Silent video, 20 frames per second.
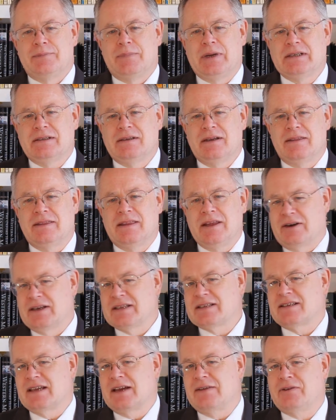But there
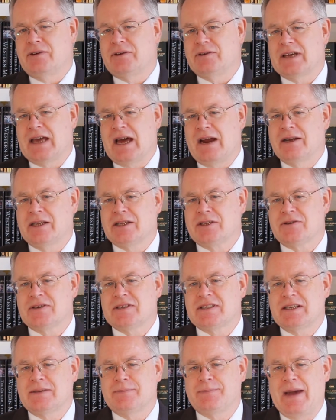are several
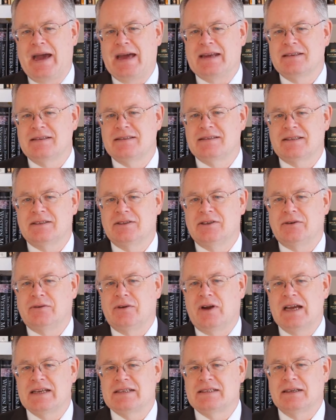characteristic patterns in her
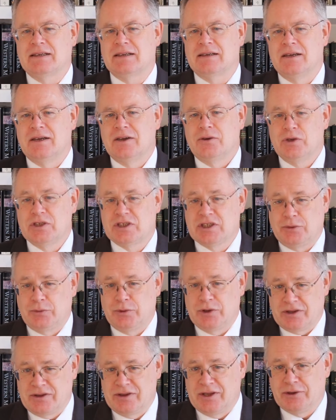writing which are
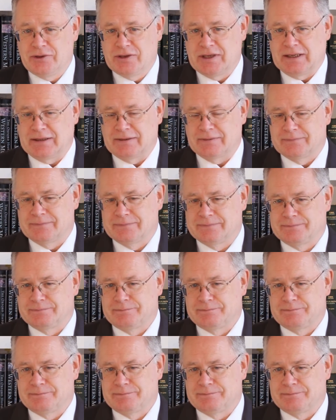worth noting.